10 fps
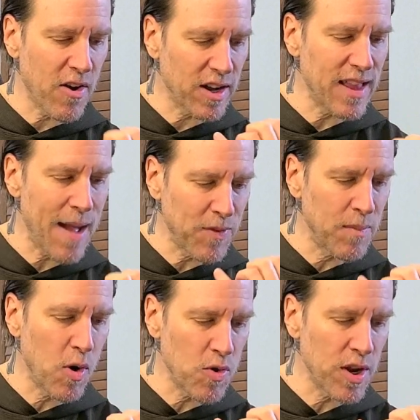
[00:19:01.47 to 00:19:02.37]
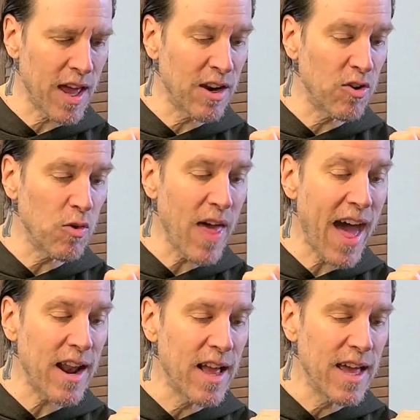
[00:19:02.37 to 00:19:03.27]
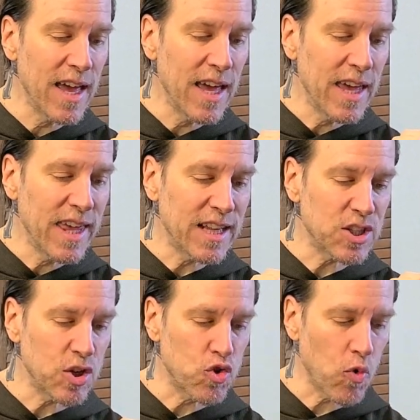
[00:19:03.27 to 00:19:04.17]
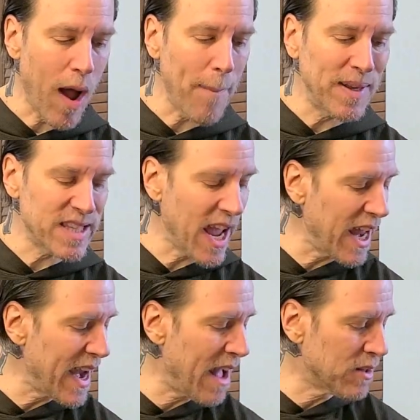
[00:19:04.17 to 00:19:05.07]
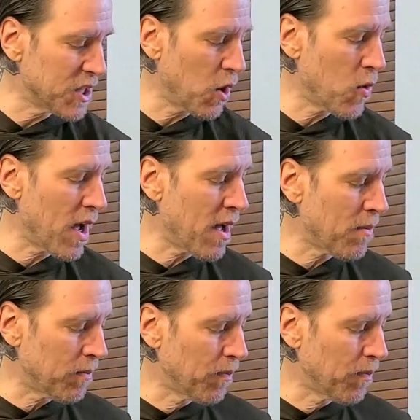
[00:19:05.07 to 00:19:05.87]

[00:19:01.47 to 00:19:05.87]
Clapton motion. And to do that, he has to drop his hand down. So,